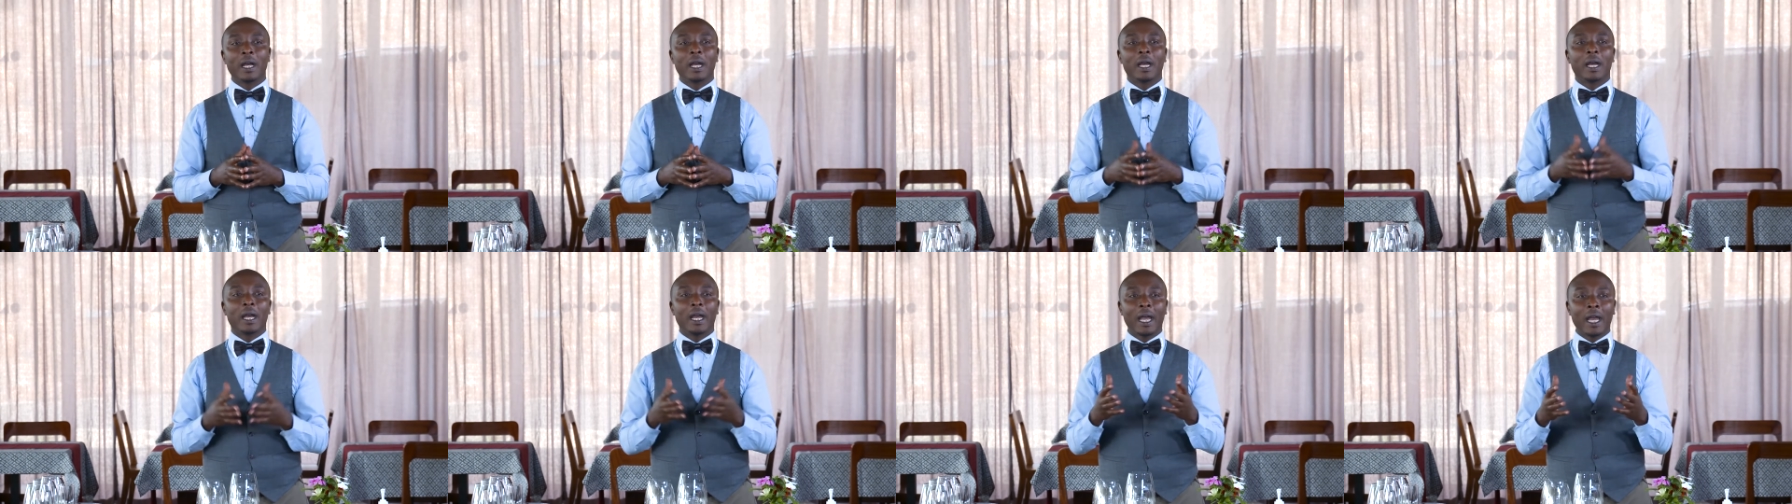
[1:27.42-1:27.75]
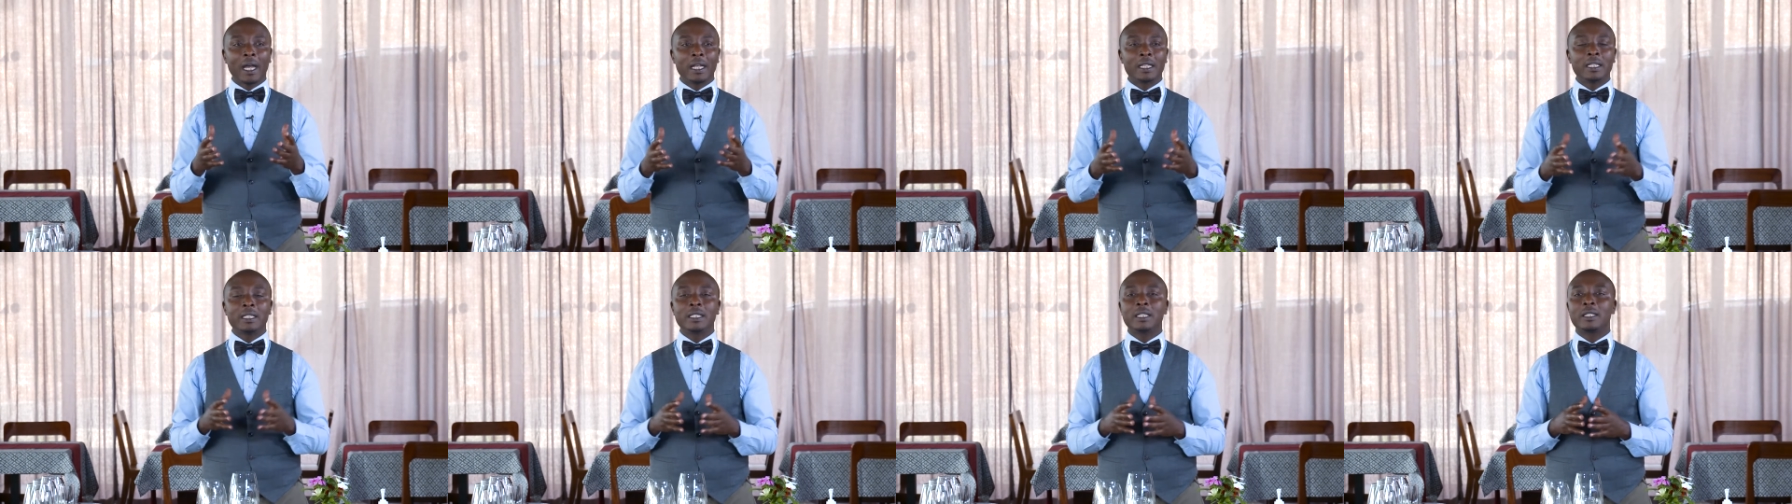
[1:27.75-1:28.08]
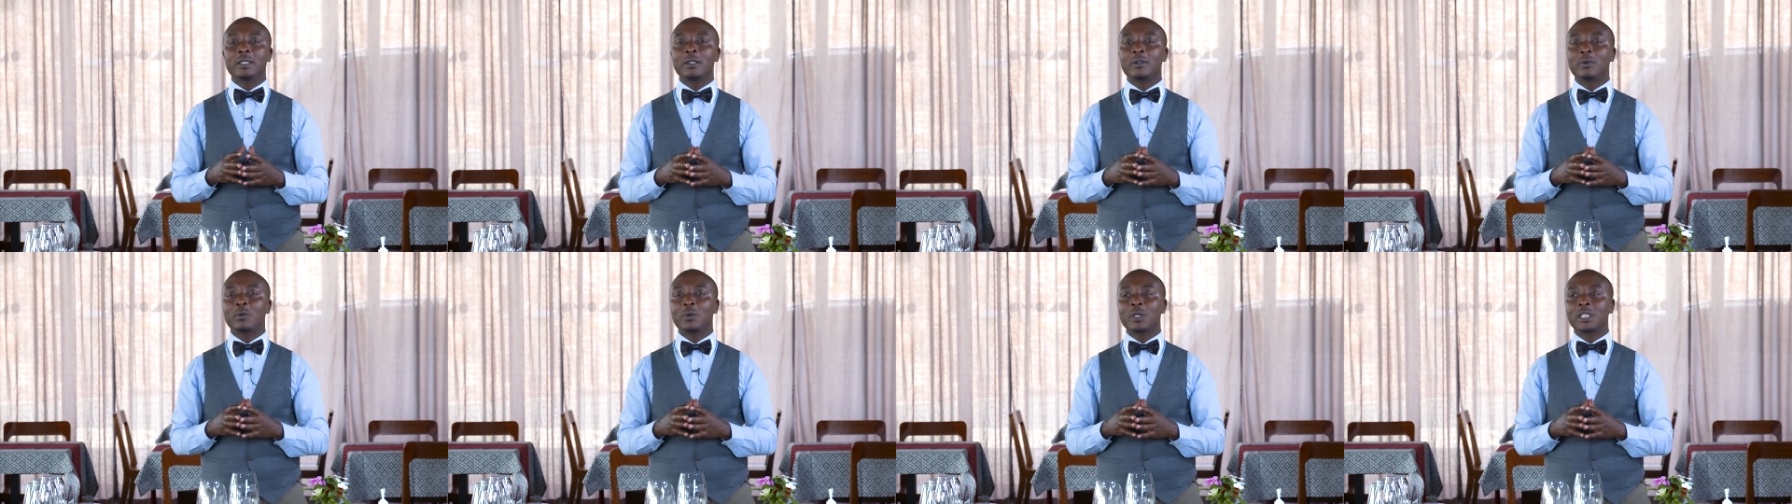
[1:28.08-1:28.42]
and
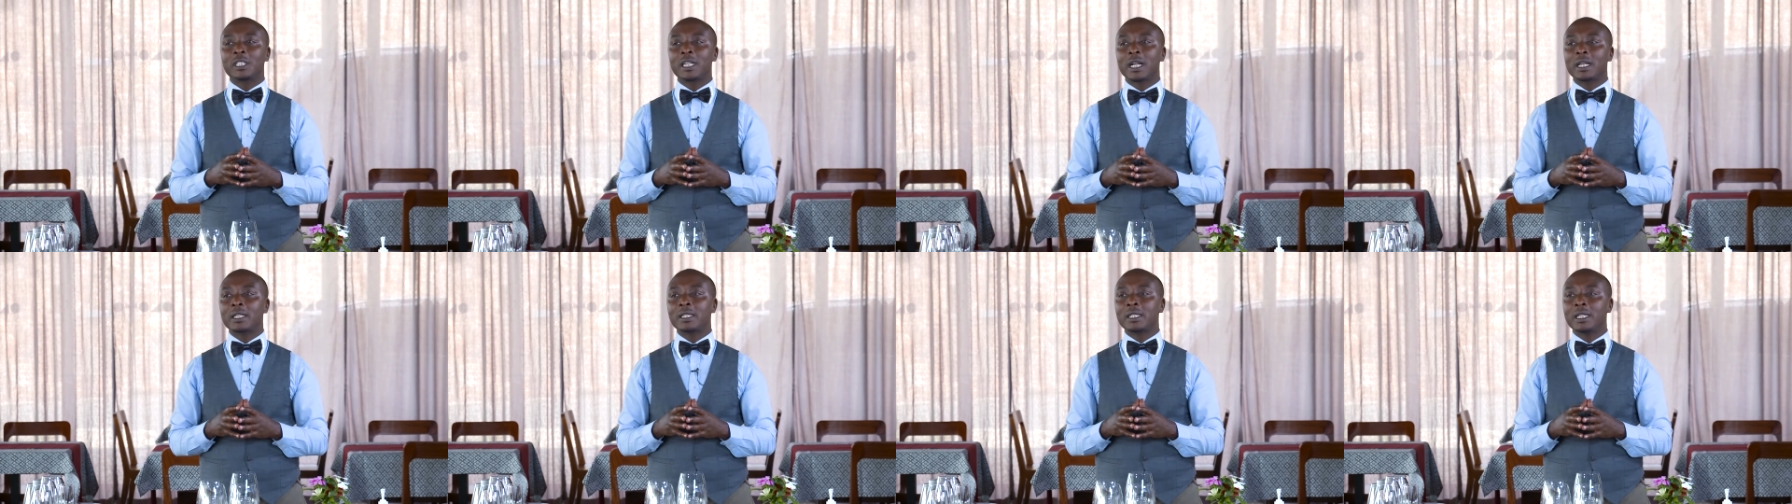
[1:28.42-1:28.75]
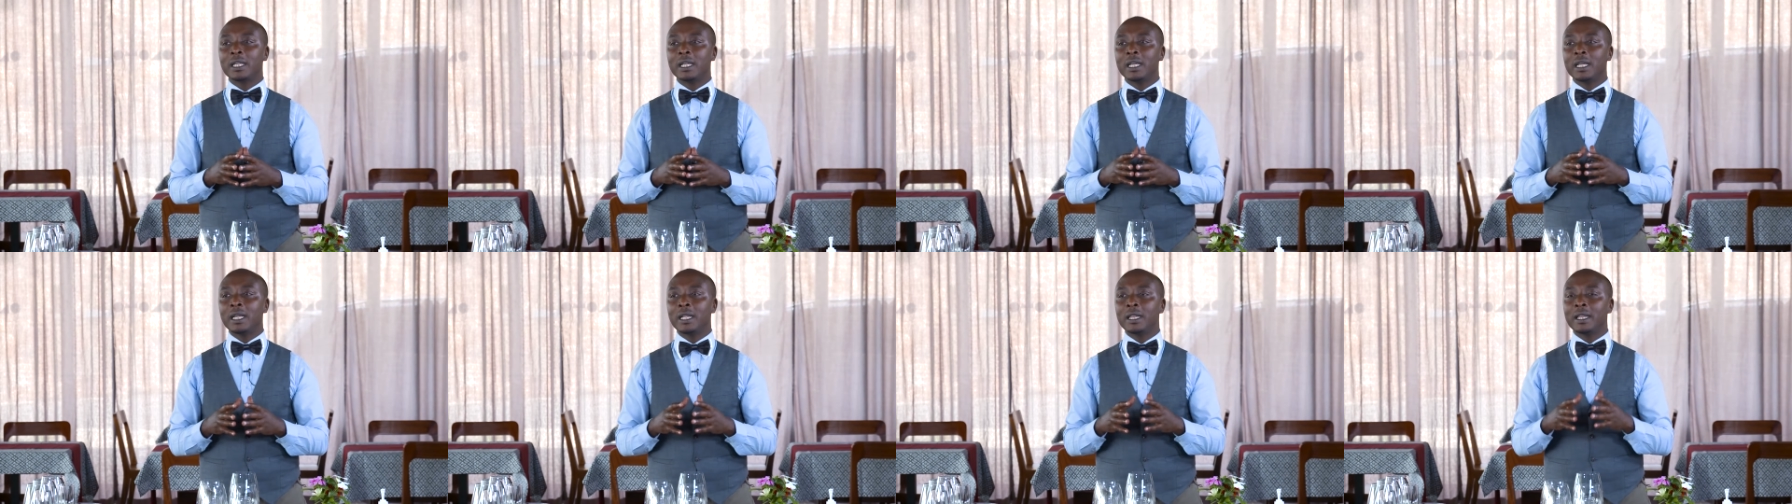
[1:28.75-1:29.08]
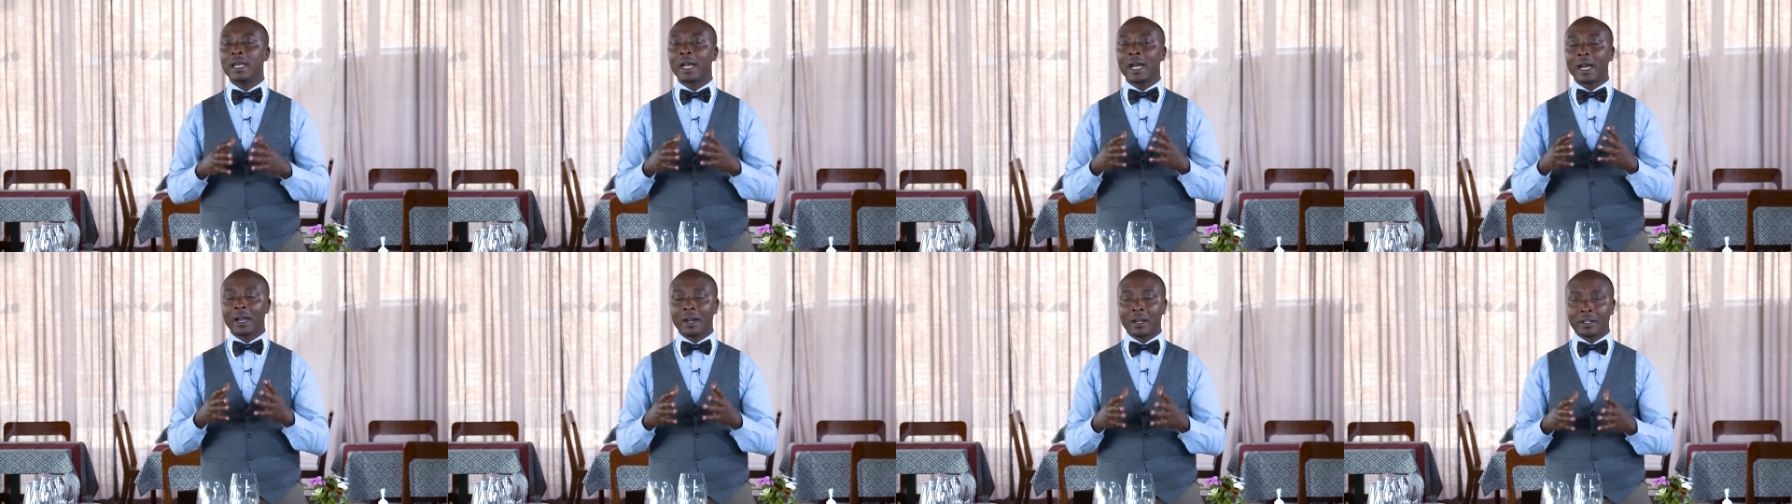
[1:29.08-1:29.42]
we shall see the
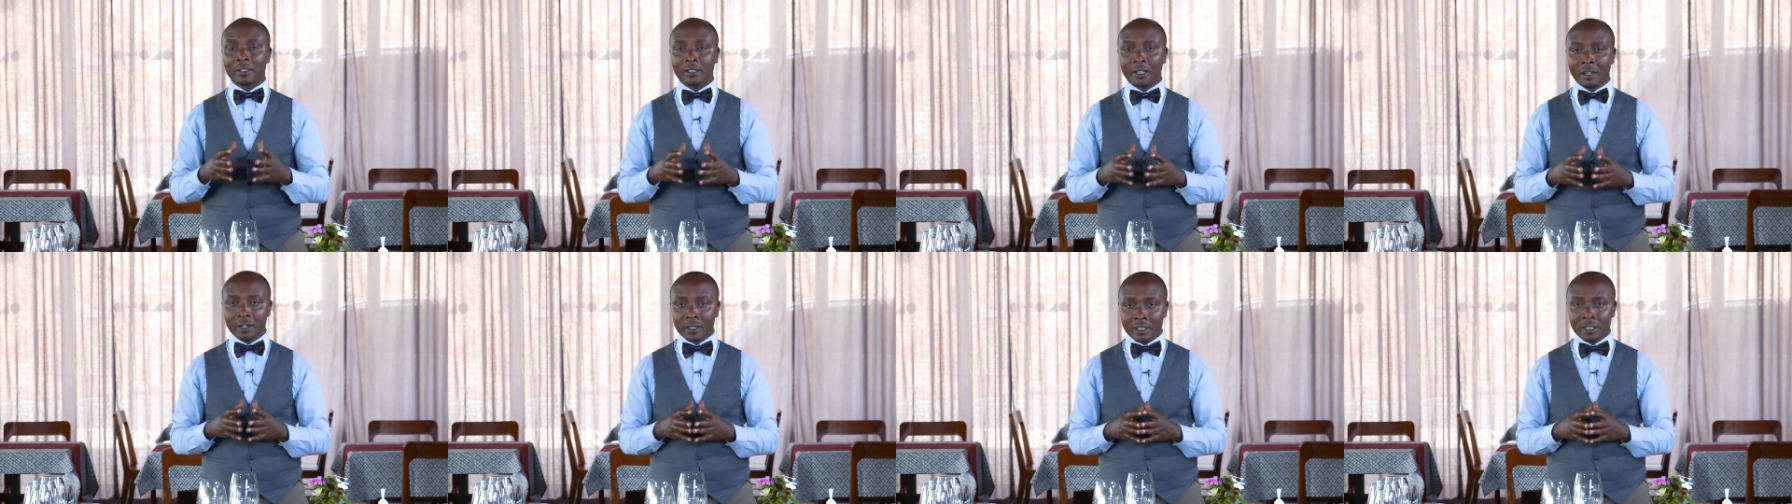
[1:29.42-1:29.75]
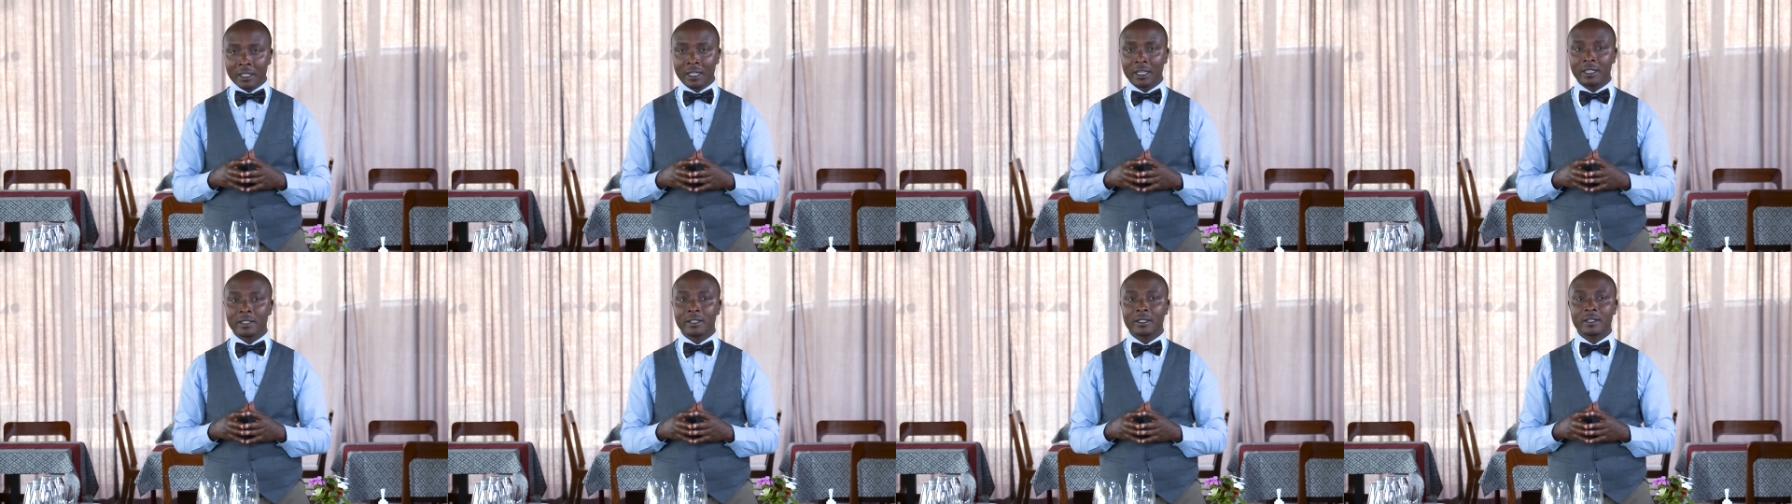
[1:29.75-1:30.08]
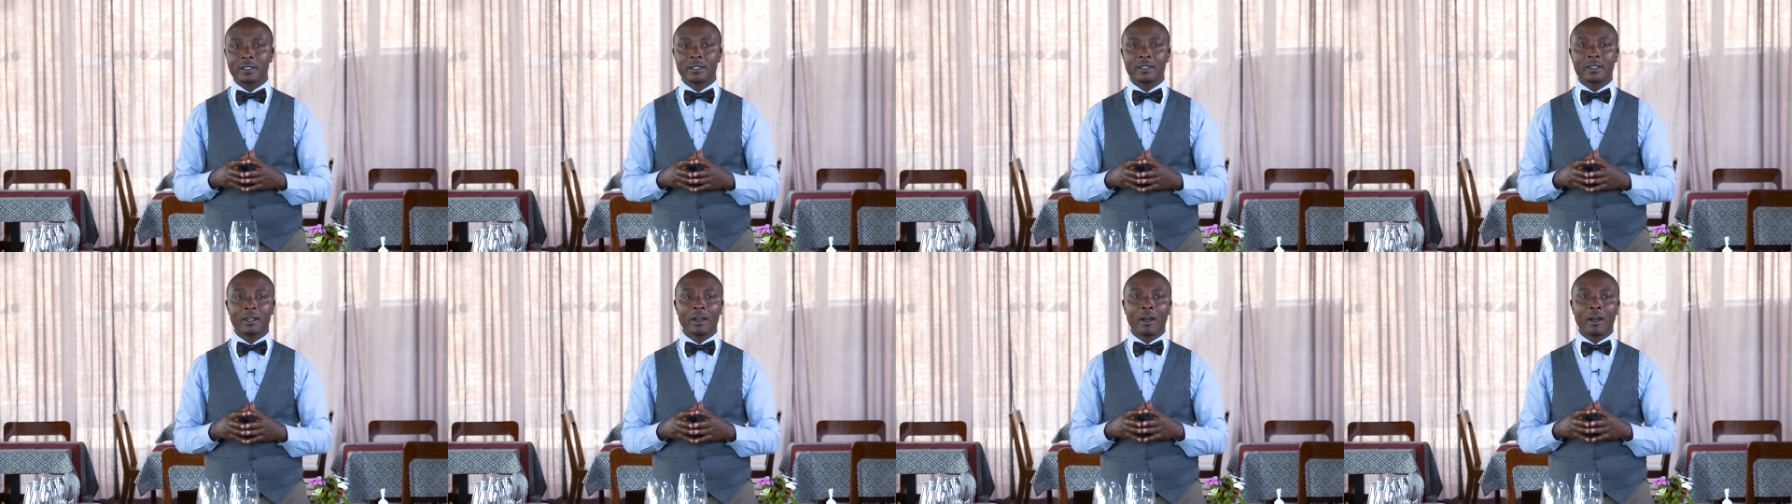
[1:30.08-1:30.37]
characteristics